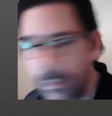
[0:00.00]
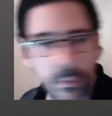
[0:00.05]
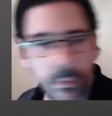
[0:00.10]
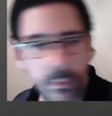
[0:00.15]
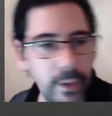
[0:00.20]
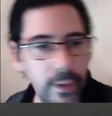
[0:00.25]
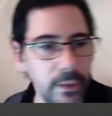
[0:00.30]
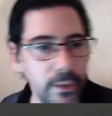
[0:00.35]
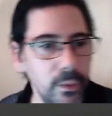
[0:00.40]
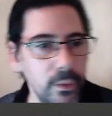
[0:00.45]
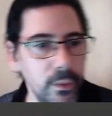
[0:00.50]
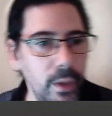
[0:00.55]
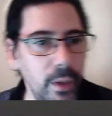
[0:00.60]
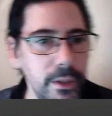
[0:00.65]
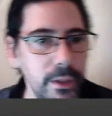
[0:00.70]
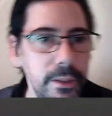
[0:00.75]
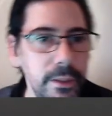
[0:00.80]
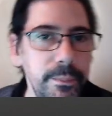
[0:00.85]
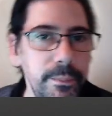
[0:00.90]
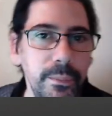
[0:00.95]
thanks for
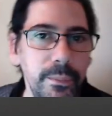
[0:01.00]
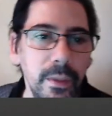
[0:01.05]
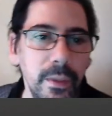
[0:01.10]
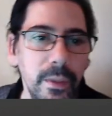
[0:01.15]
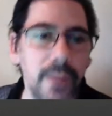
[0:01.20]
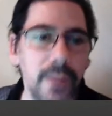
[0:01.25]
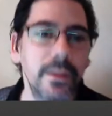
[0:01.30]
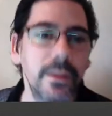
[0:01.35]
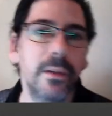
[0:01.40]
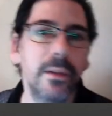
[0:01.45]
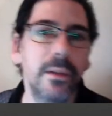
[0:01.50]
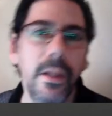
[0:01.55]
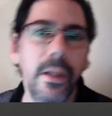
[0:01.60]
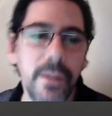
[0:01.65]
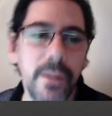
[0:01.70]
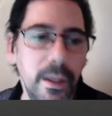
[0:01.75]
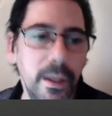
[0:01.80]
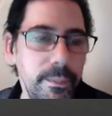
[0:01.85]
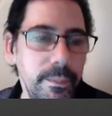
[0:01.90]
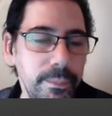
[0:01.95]
watching. Until next
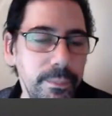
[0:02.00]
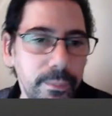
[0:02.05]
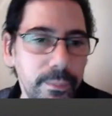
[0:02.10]
time.